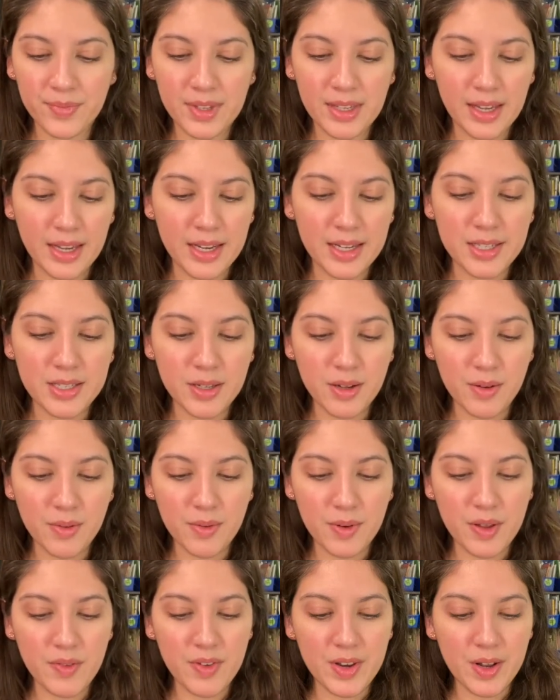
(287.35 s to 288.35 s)
I don't
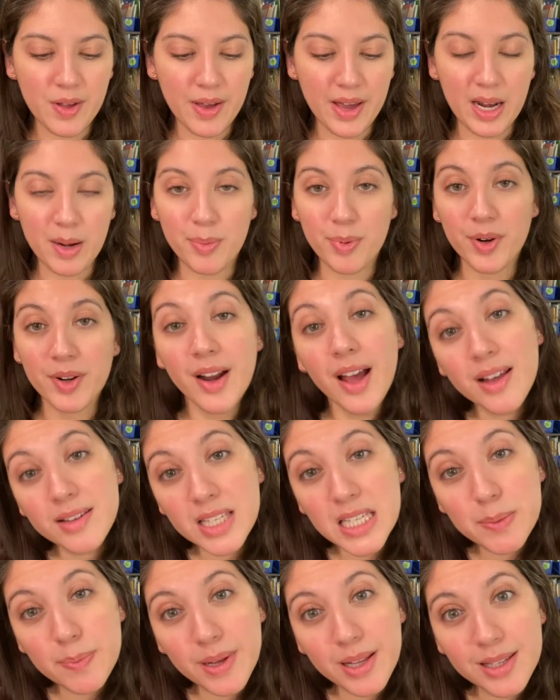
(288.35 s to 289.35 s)
even know how to pronounce
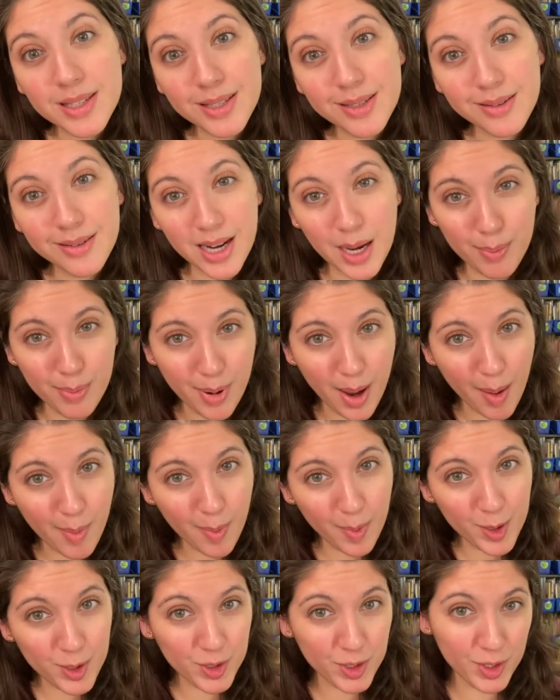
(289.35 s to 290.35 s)
this pencil, and I
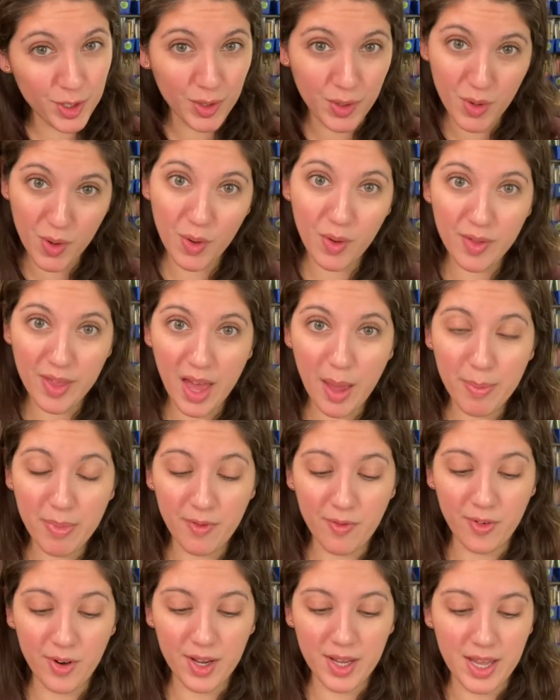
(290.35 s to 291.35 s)
probably should have Googled that
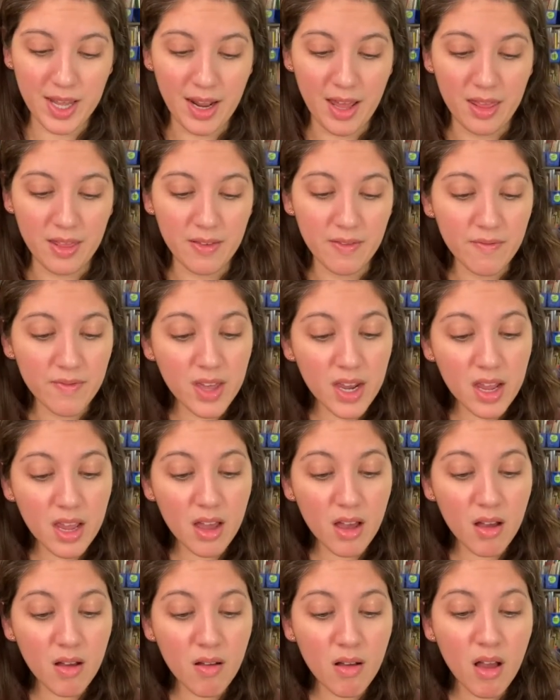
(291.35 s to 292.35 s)
before getting on the
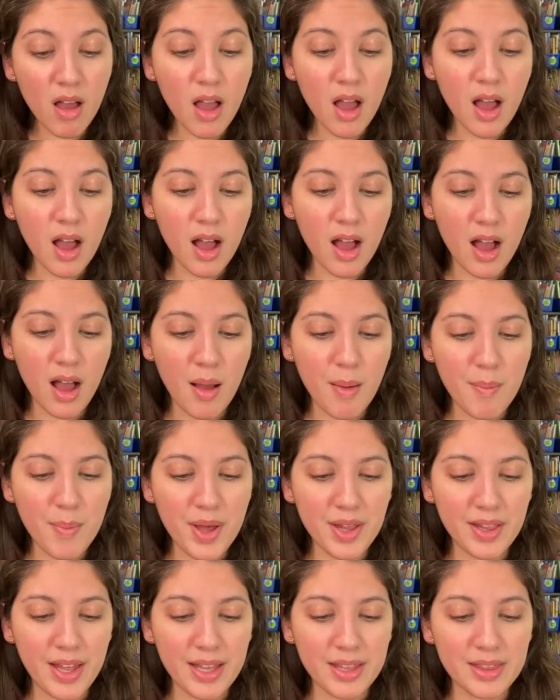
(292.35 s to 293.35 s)
video, but
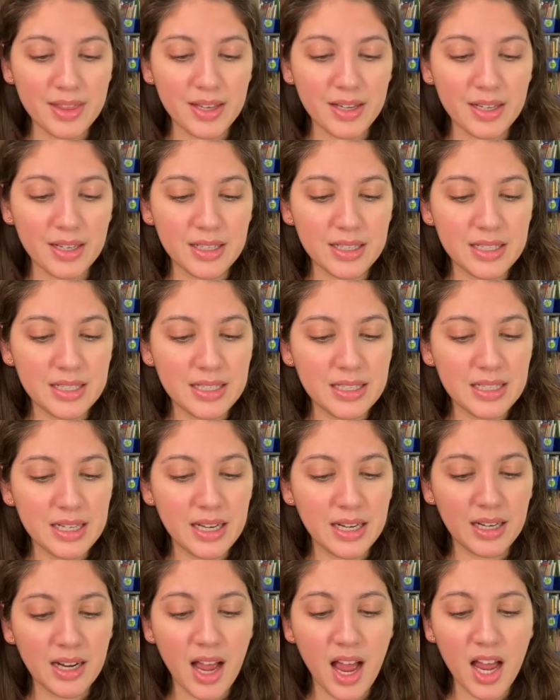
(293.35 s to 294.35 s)
like the
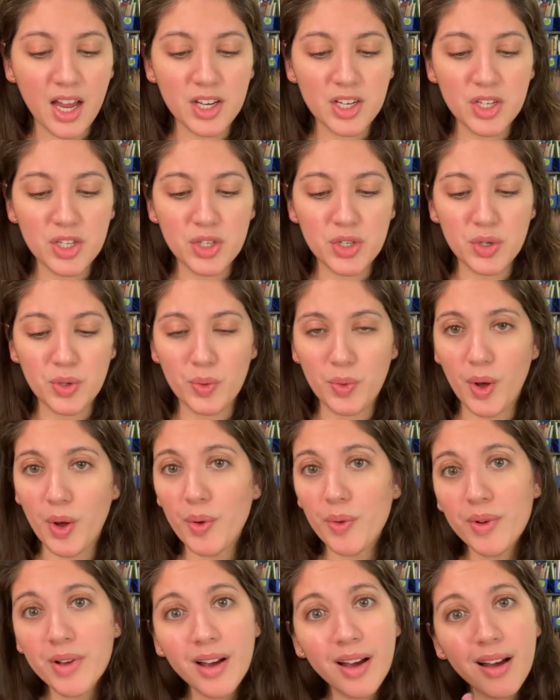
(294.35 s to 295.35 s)

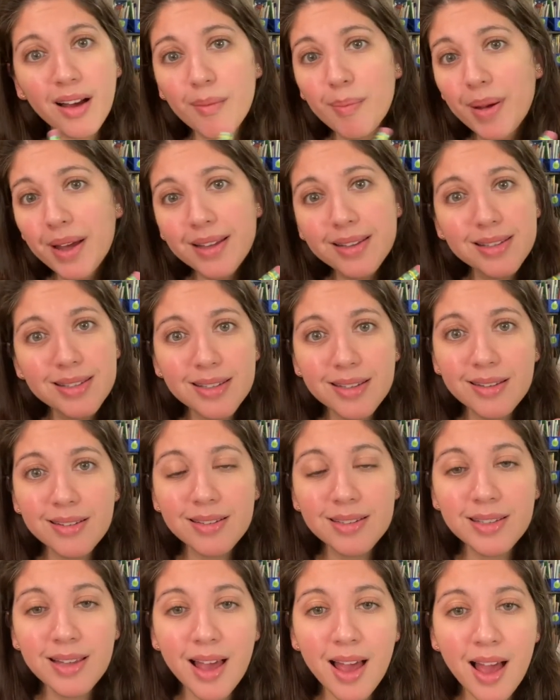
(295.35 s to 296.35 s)
Ticonderoga
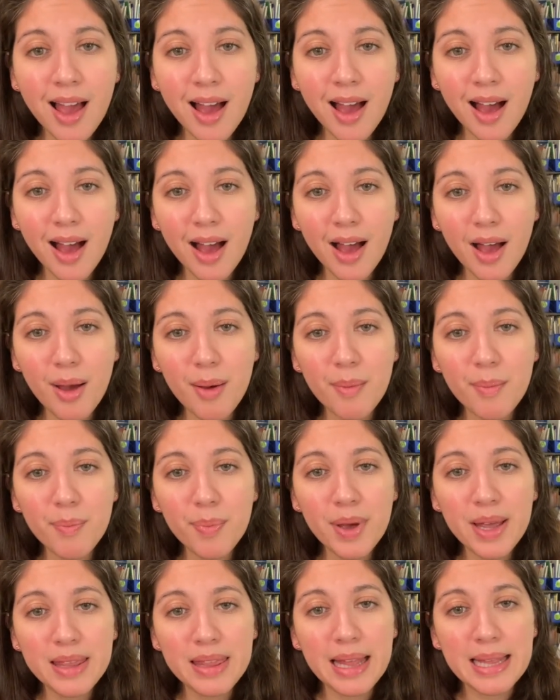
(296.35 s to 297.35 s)
pencils,
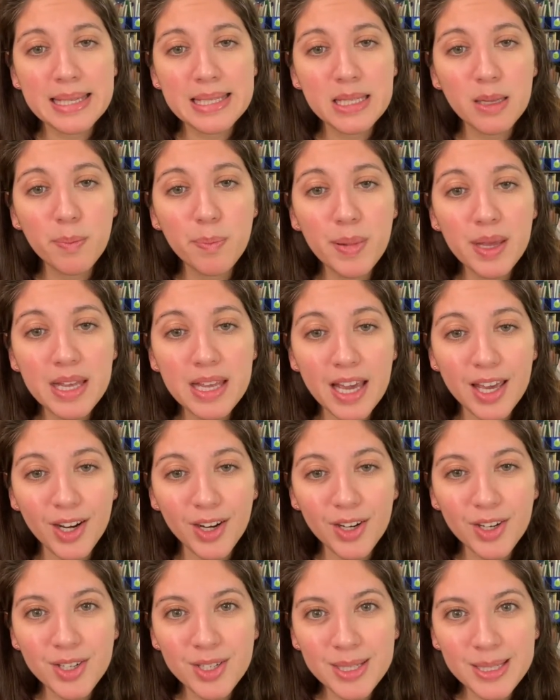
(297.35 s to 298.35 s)
but it's the
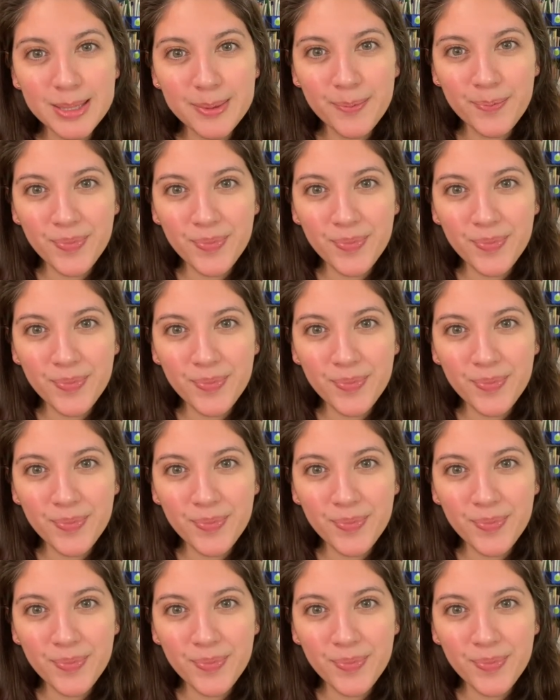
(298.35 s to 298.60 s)
beginners,